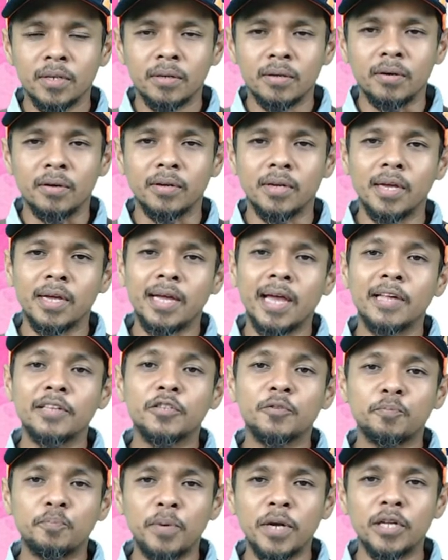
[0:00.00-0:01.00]
Okay,
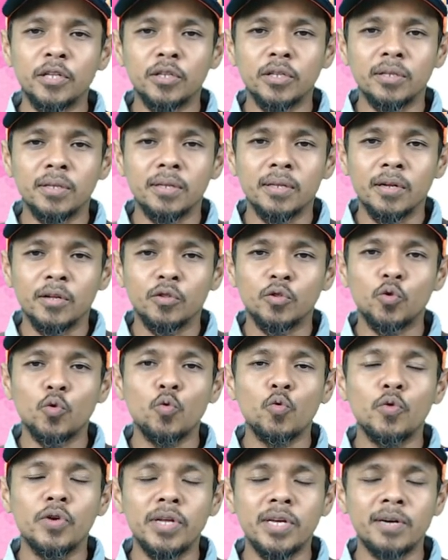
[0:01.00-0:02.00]
can spread
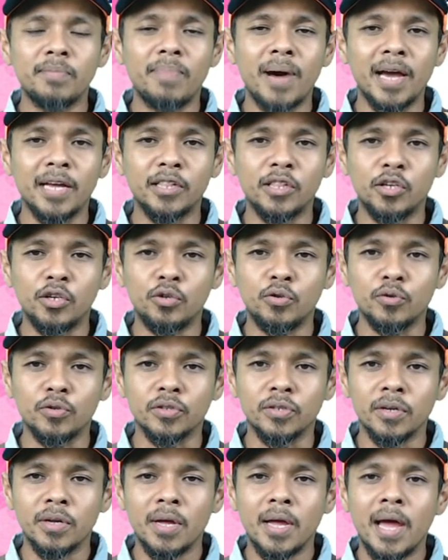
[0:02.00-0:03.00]
to nearby
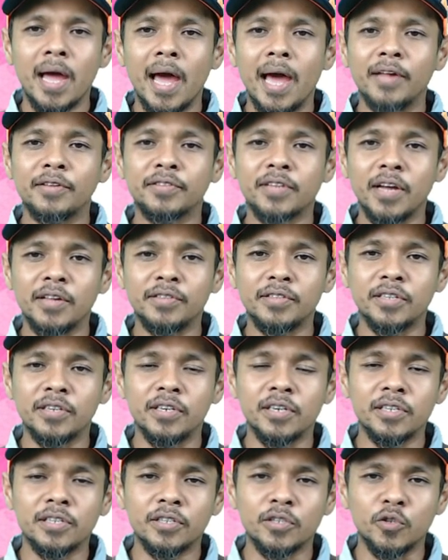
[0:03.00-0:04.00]
tissues. As
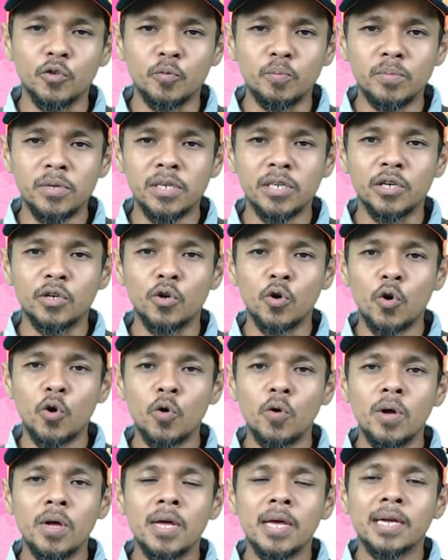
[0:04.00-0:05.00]
cancerous tumor
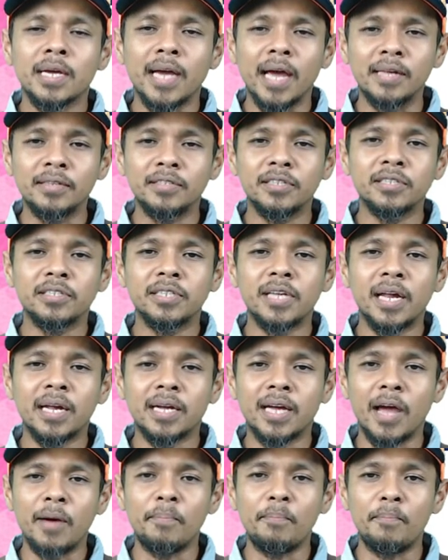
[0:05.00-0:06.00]
grow, cancer cell
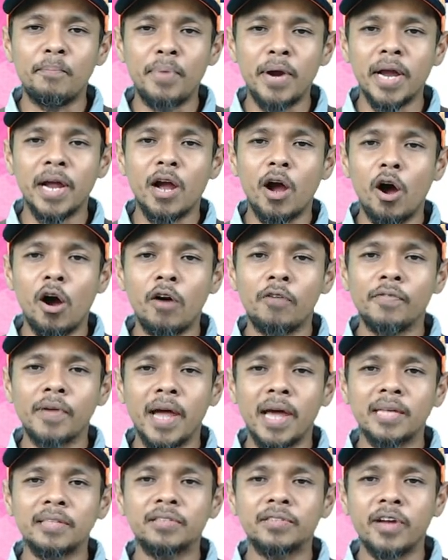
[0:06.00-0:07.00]
can break off
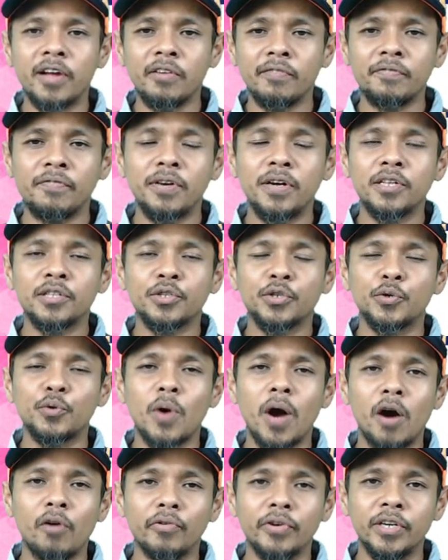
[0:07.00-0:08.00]
and travel
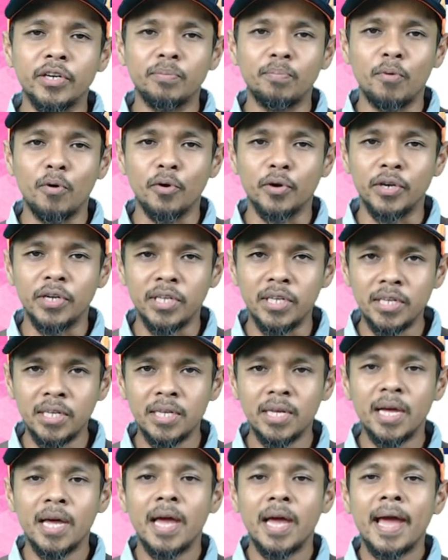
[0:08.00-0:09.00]
throughout the
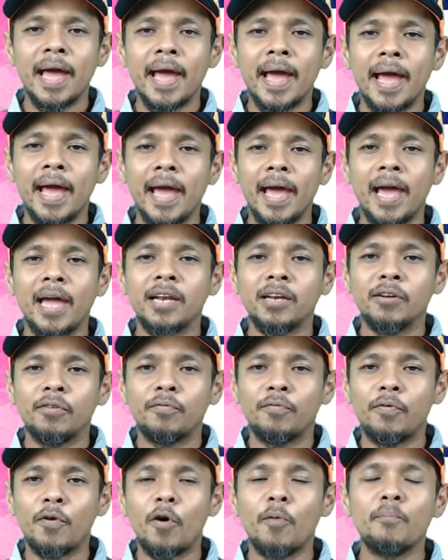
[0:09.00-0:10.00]
body and
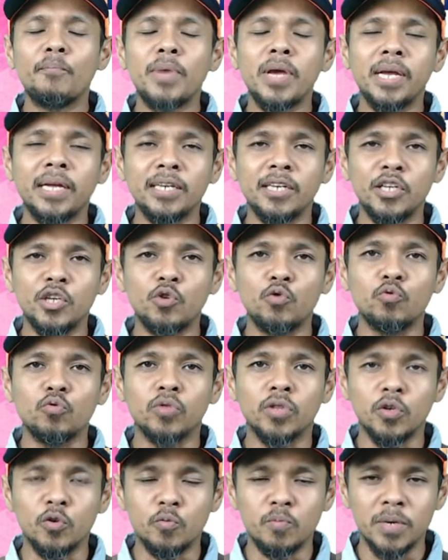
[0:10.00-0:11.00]
forming
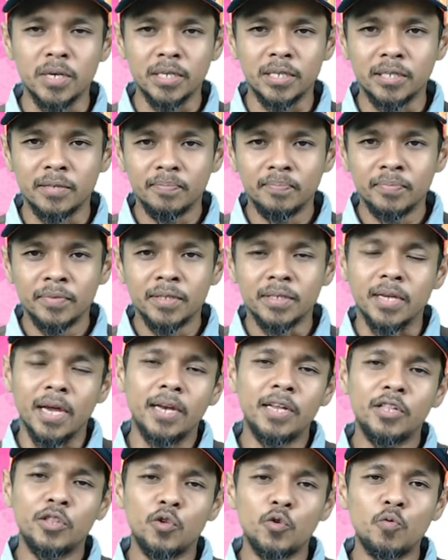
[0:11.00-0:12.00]
new tumors.
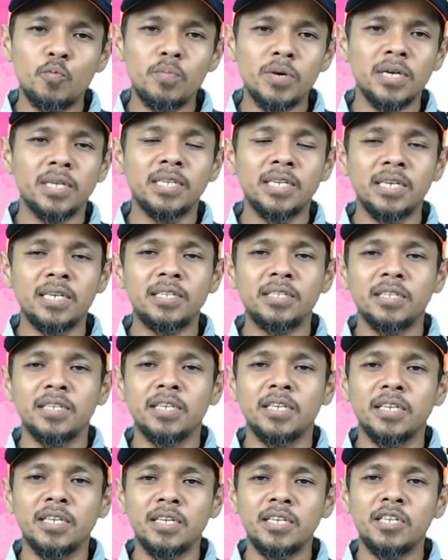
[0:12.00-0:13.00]
Jadi tumor jenis
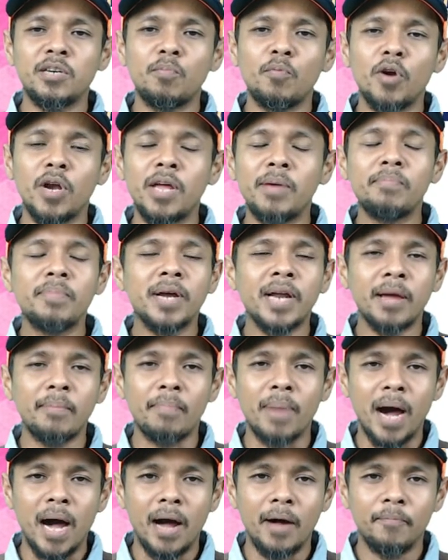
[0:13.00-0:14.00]
ini dia boleh
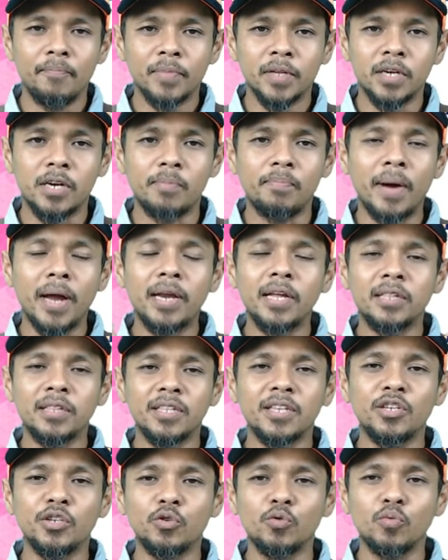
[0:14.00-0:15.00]
merebak kepada
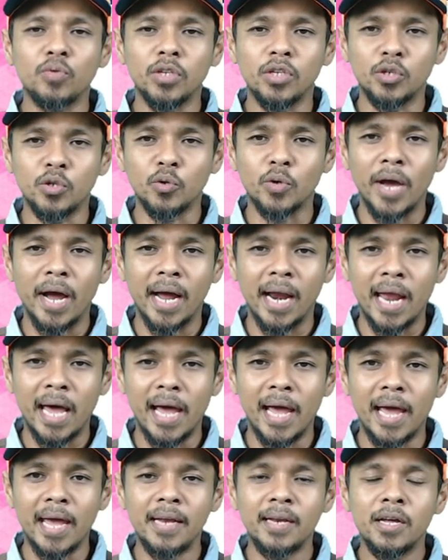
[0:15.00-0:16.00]
tisu-tisu yang
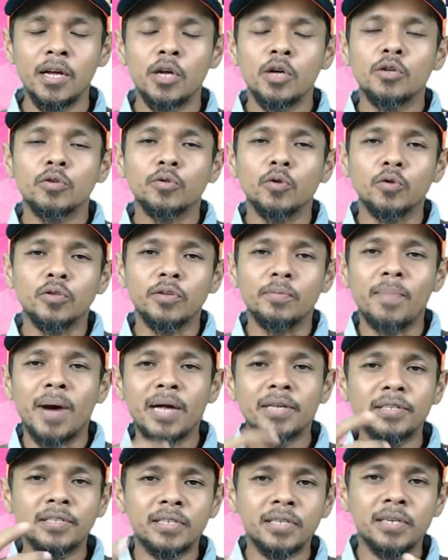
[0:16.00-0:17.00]
lain. So
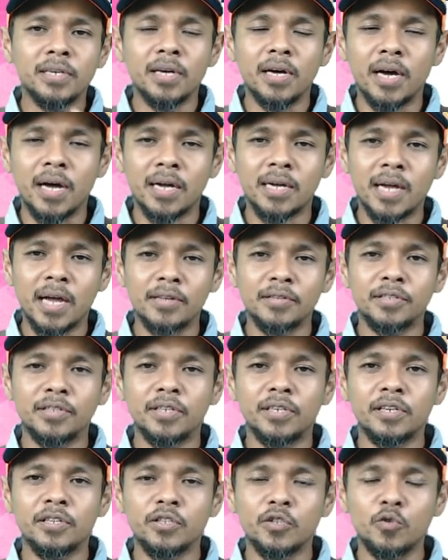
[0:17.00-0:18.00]
semasa
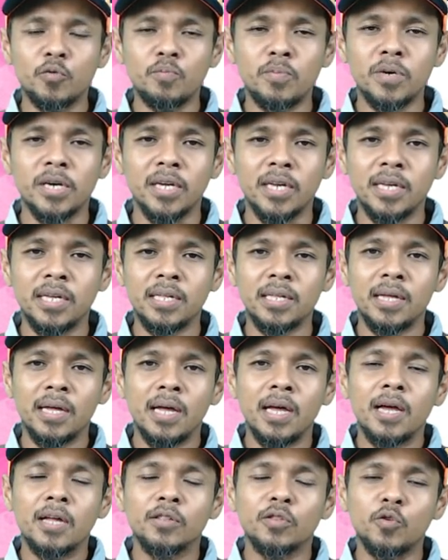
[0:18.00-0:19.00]
cancerous tumor ini,
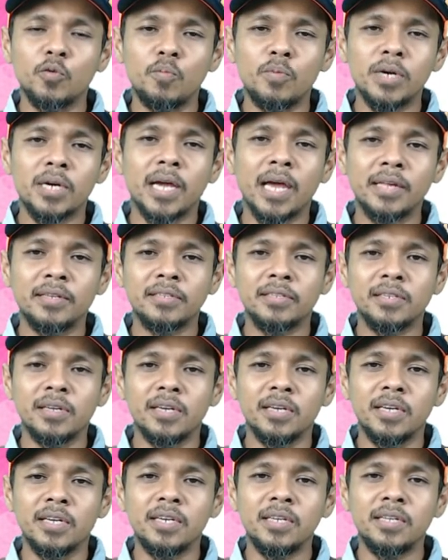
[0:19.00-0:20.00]
tumor
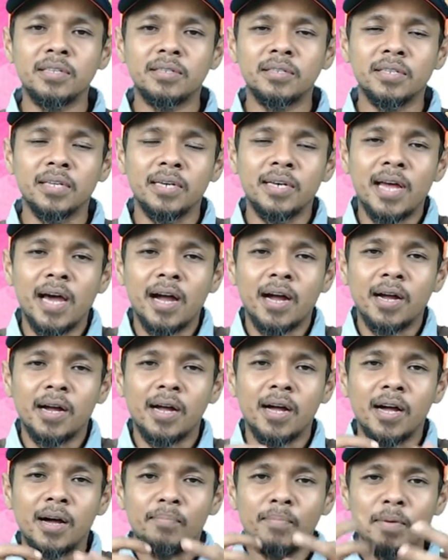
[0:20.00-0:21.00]
cancer ini sedang
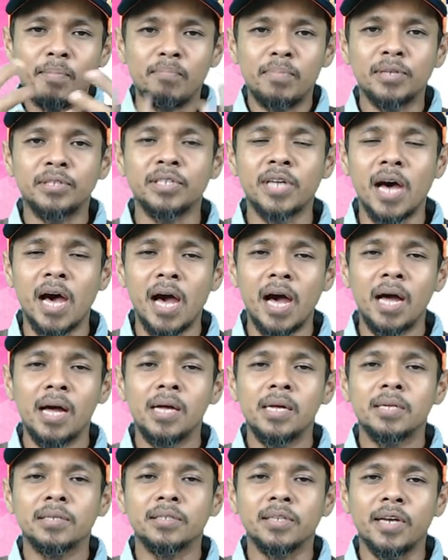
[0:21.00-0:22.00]
membesar,
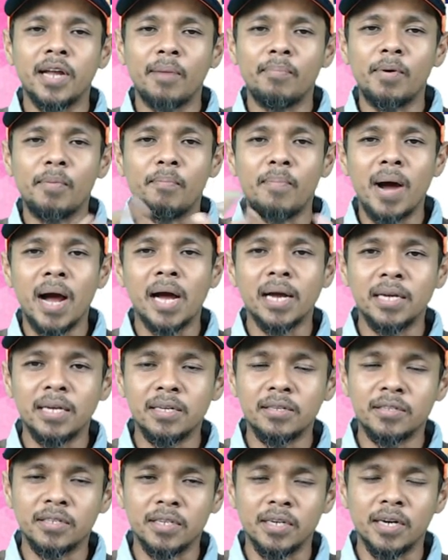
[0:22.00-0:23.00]
sedang
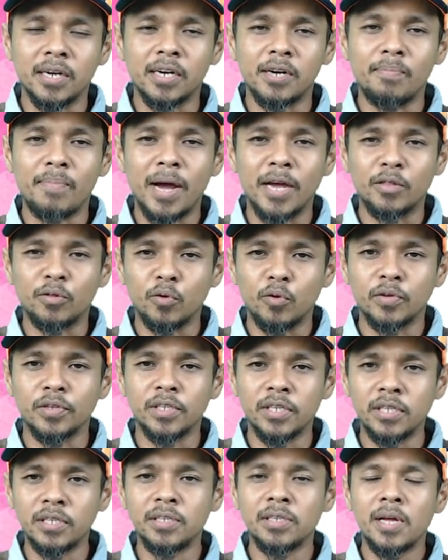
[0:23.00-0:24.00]
membahagi secara
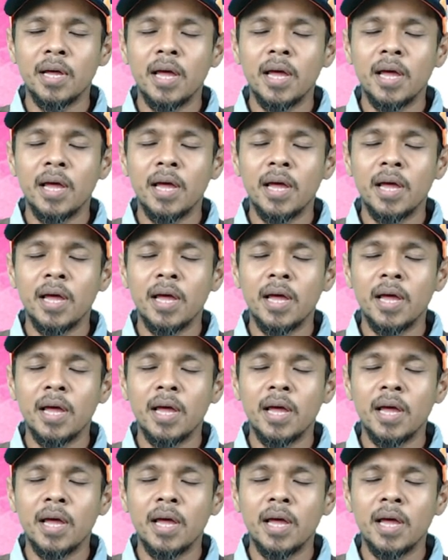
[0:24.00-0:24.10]
mitosis,